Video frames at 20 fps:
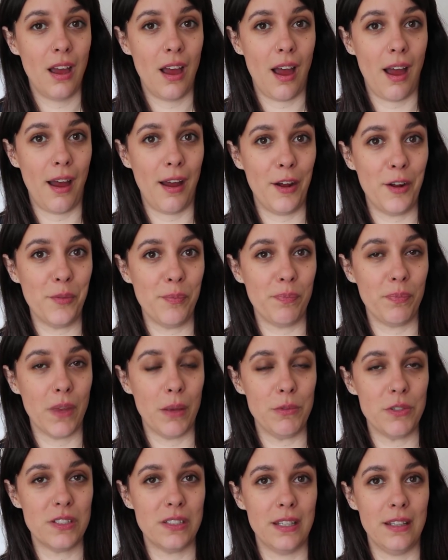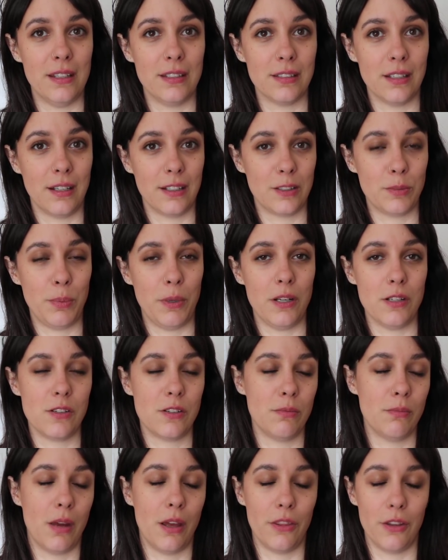I'm just saying this on experience
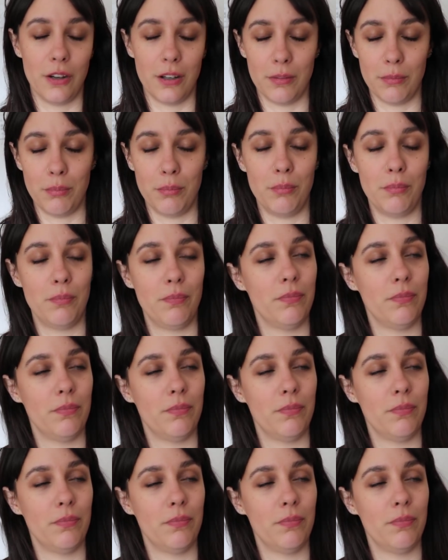from other